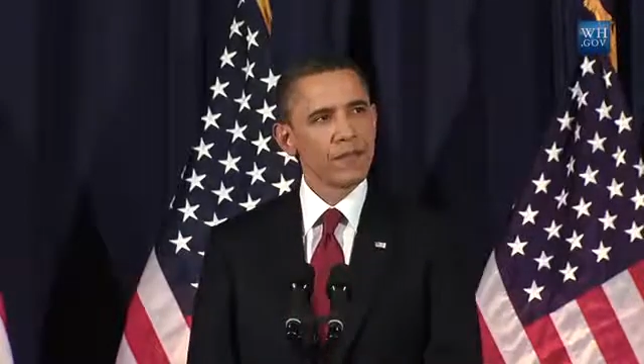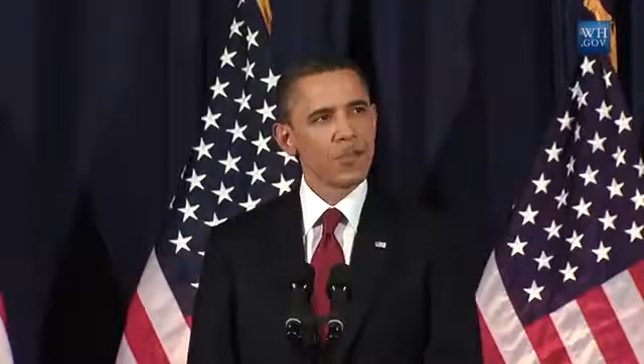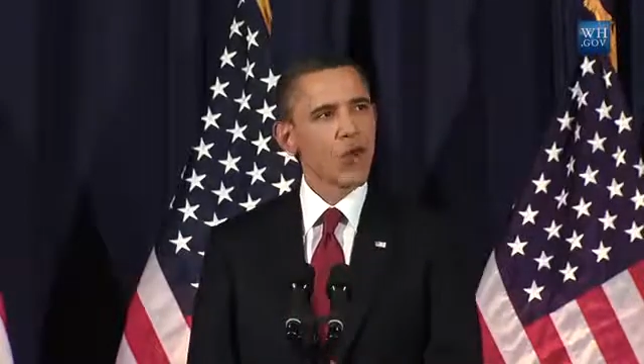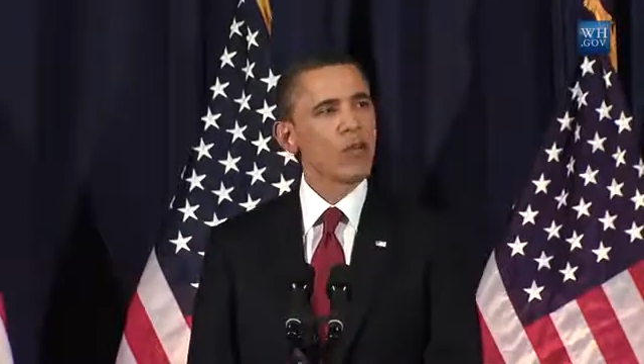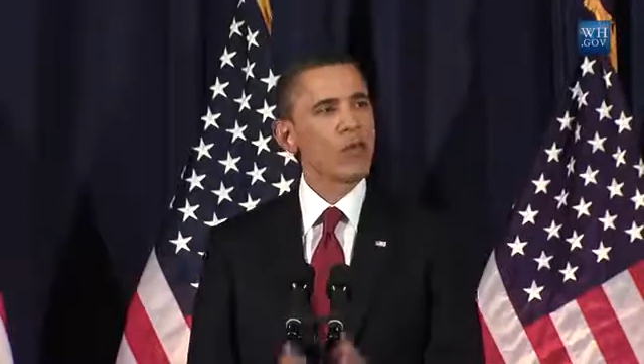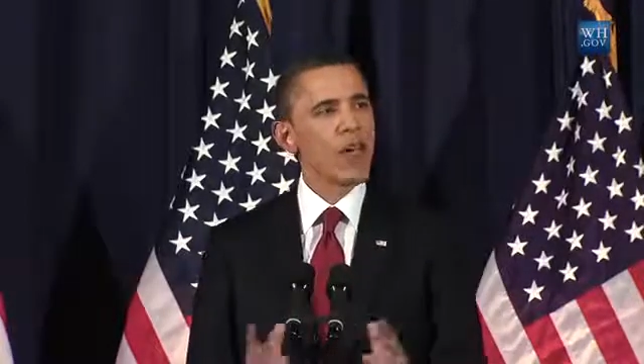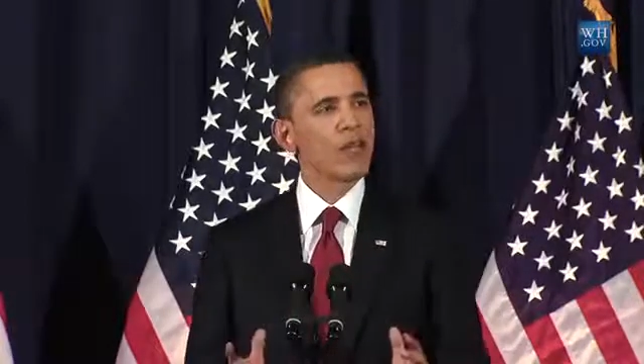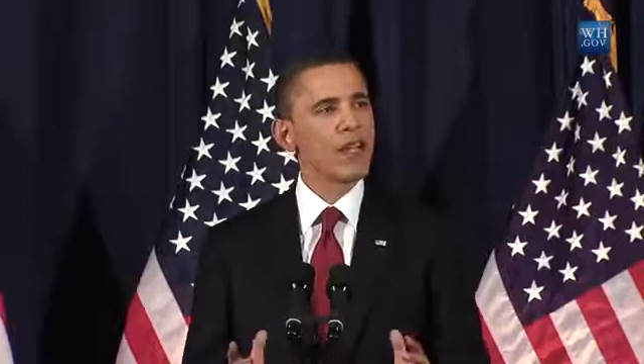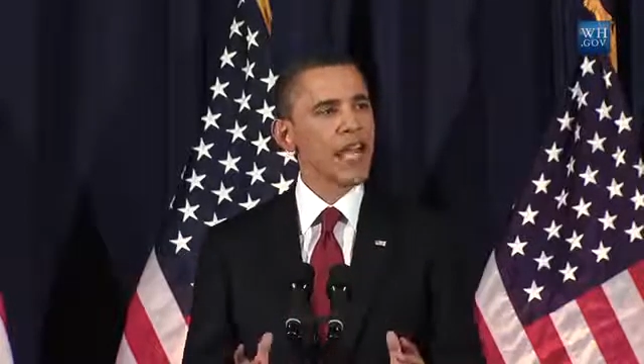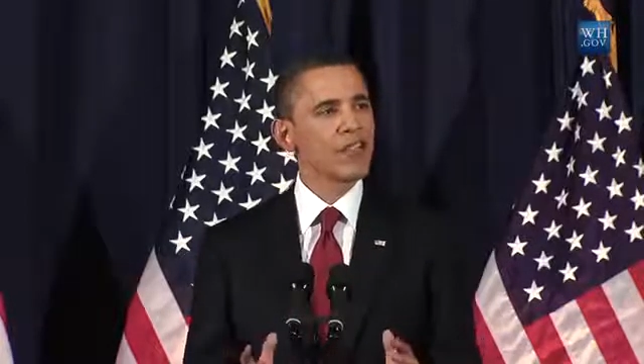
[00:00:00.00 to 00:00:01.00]
Joining with
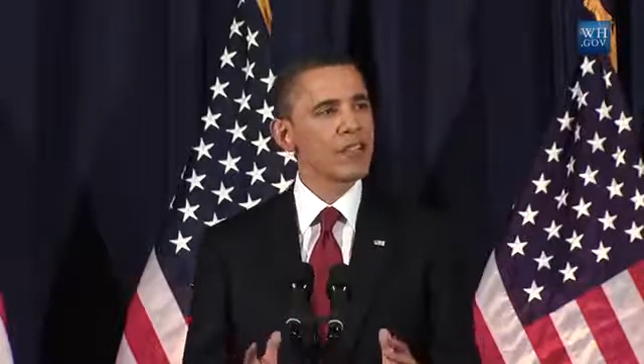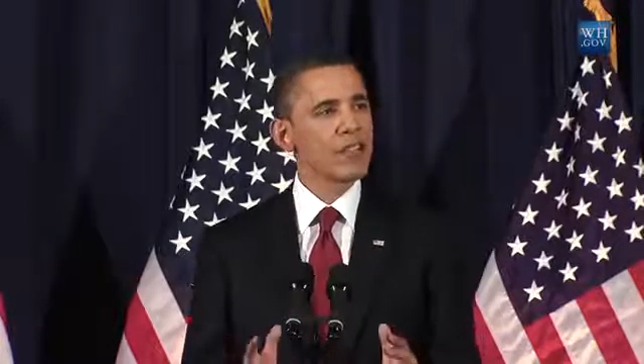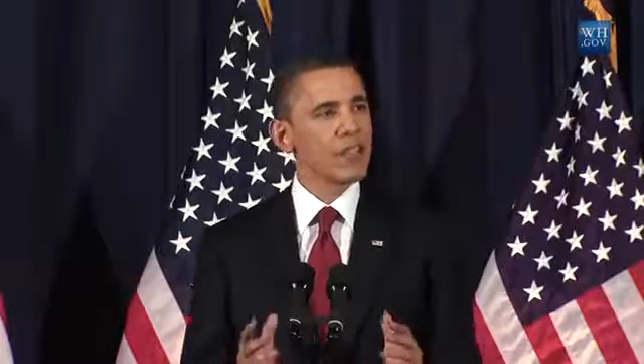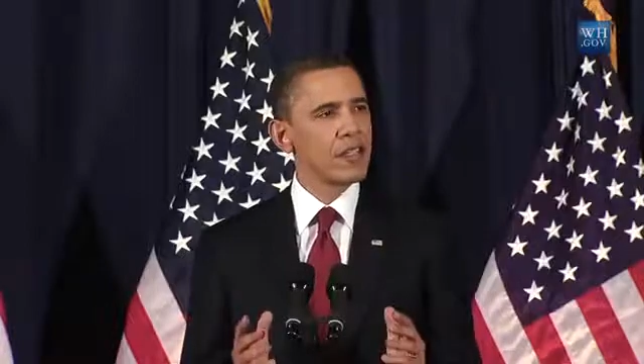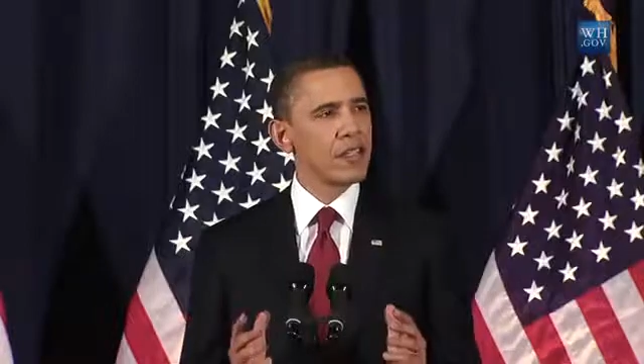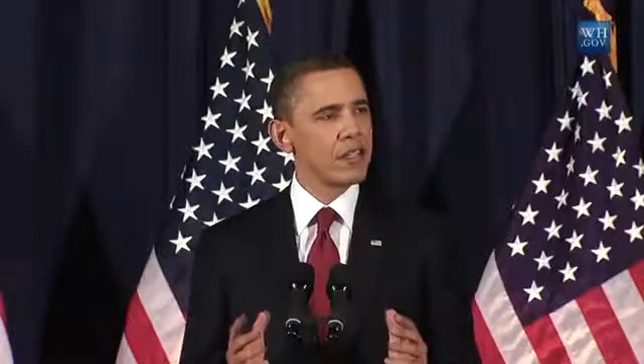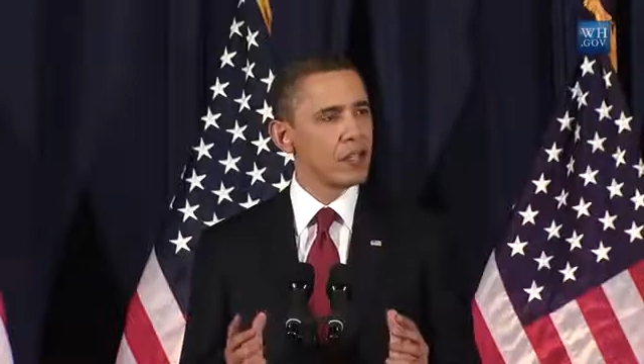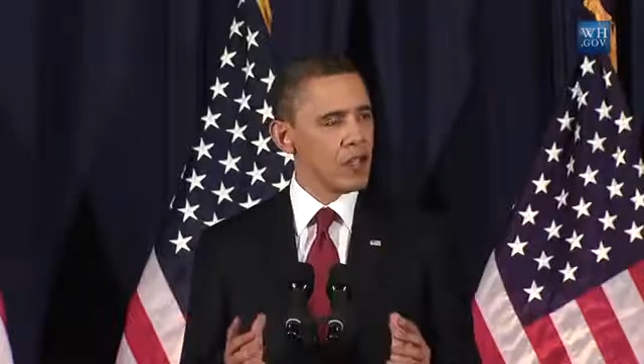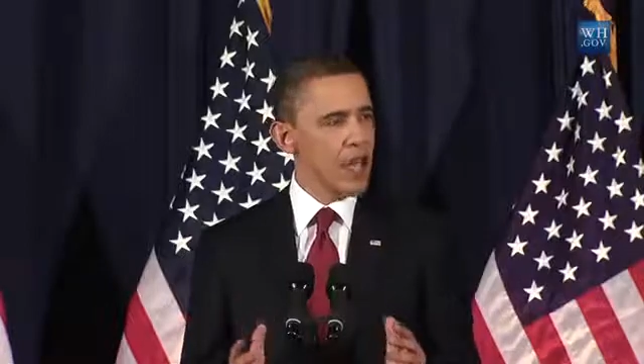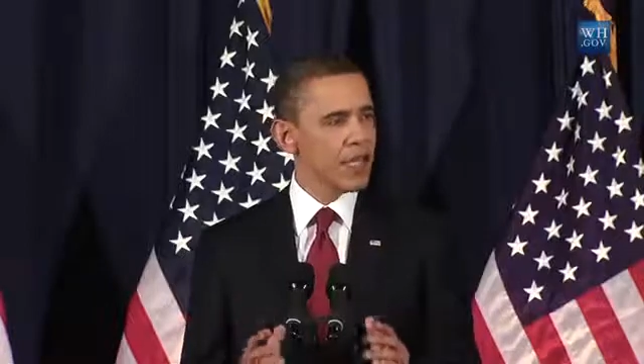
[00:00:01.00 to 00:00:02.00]
other nations at the
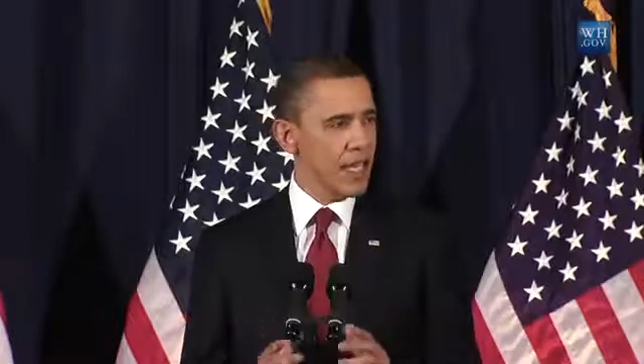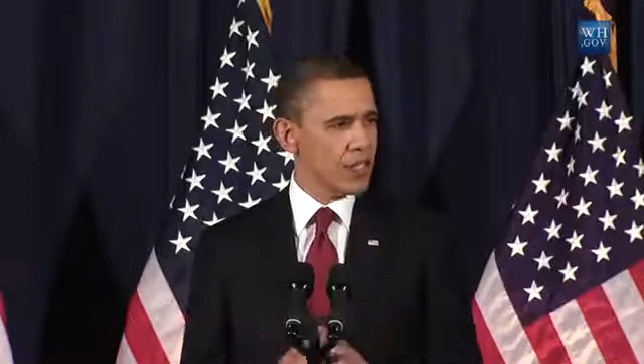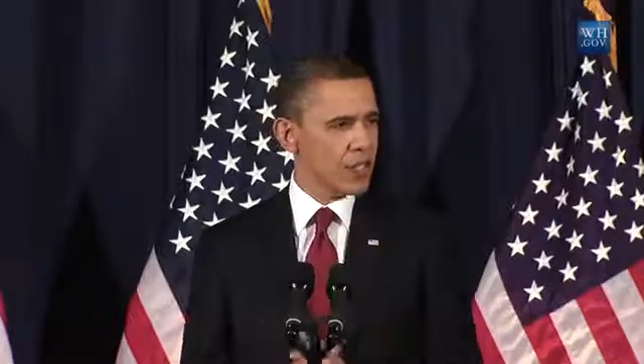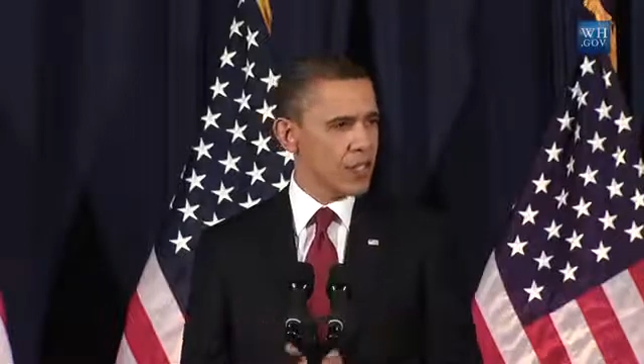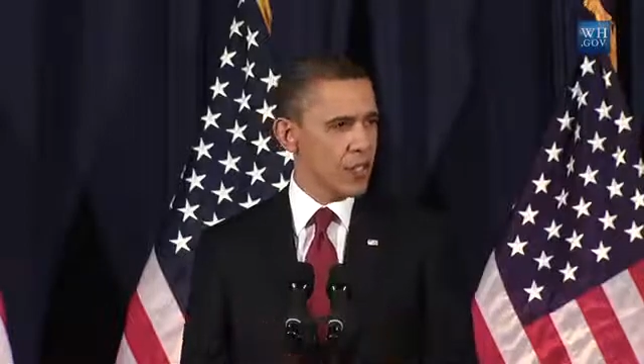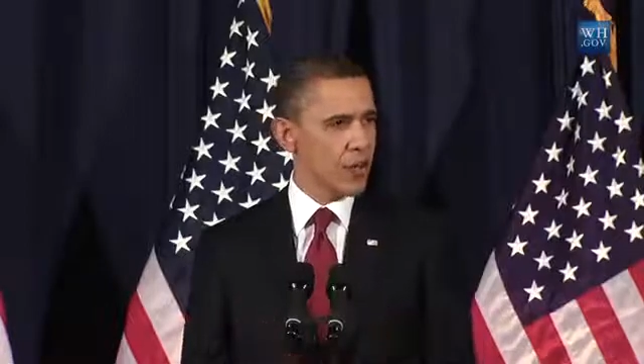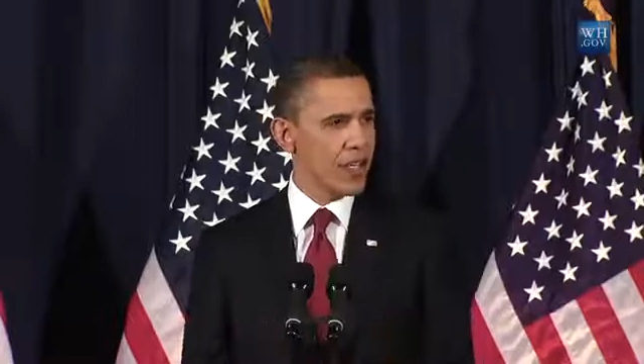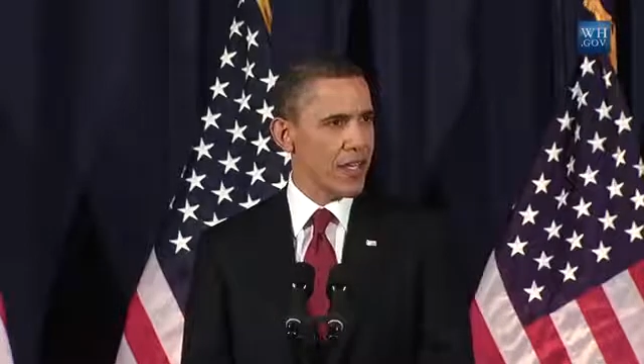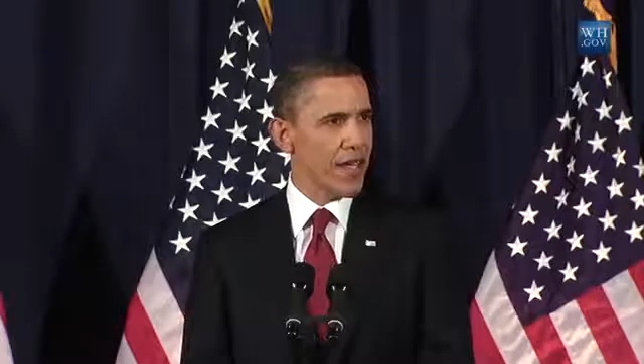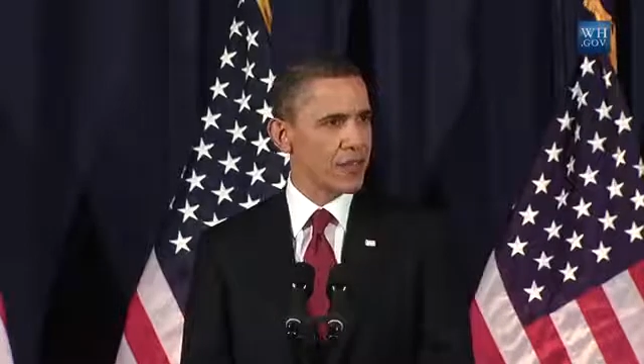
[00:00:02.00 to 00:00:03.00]
United Nations
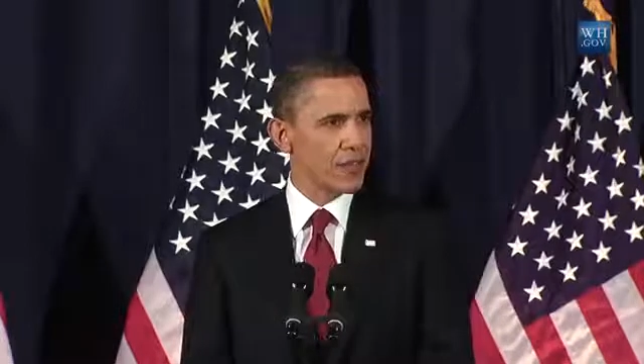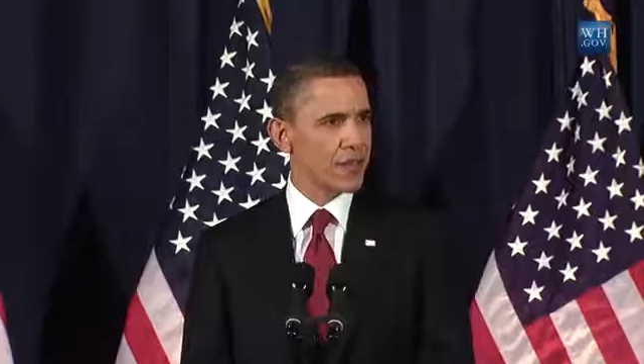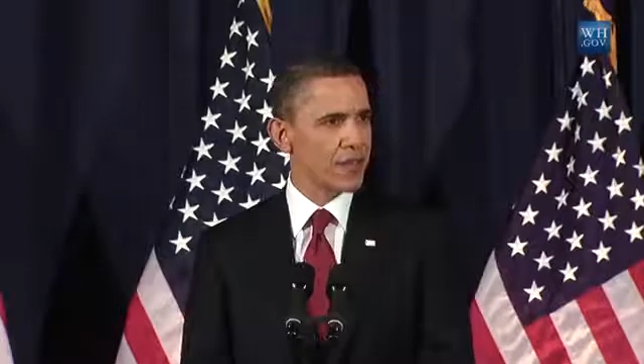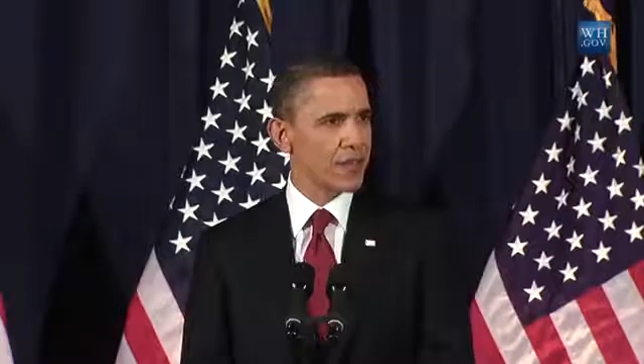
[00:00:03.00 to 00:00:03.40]
Security Council,